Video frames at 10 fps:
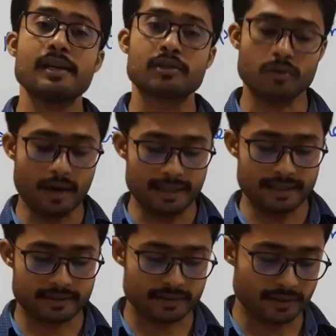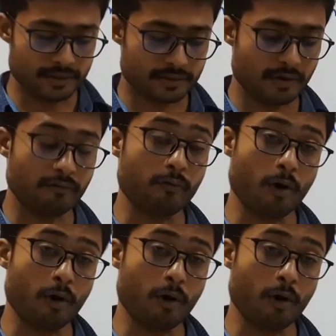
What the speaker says: soil in search of